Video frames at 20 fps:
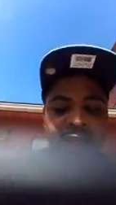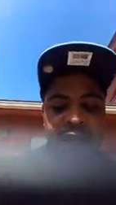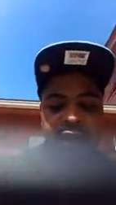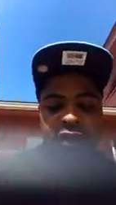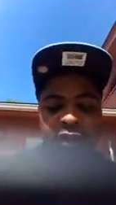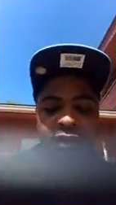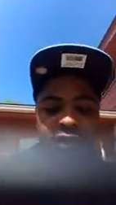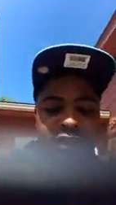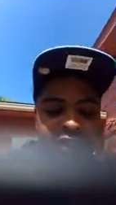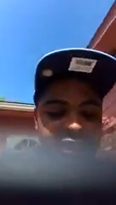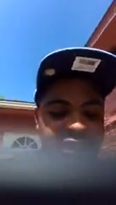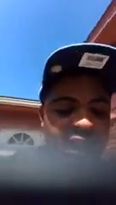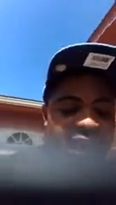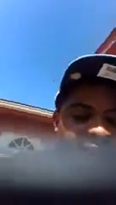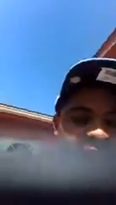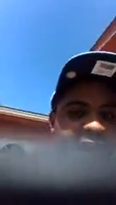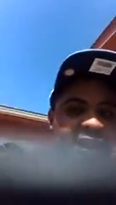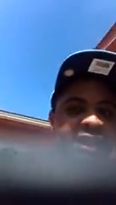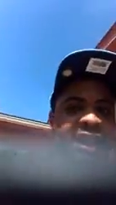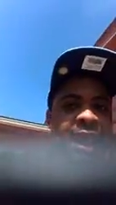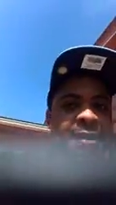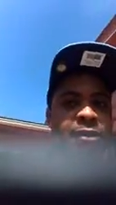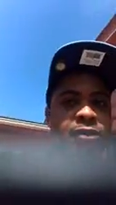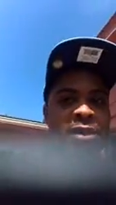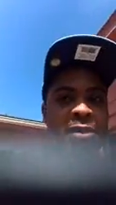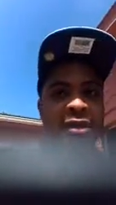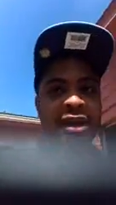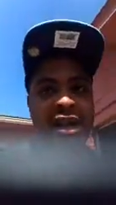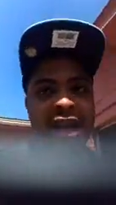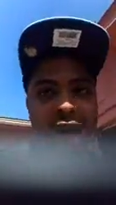And who's to say the type
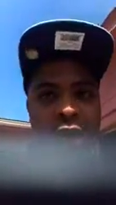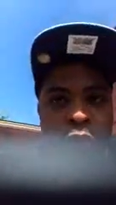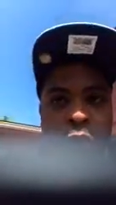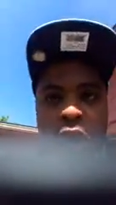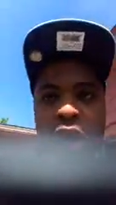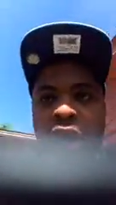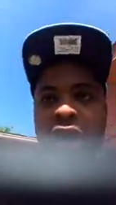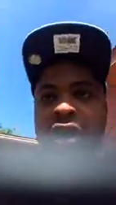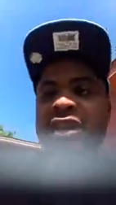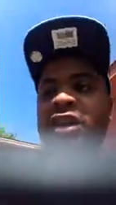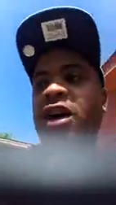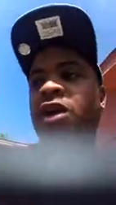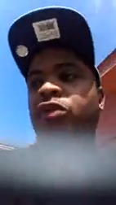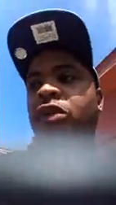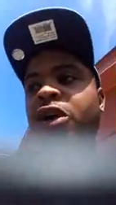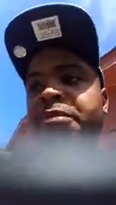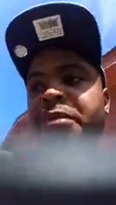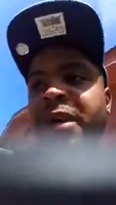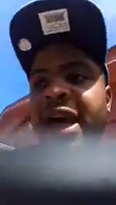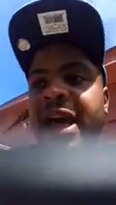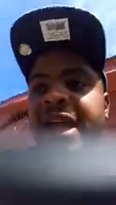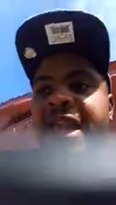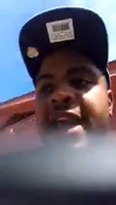of woman that I want is gonna want my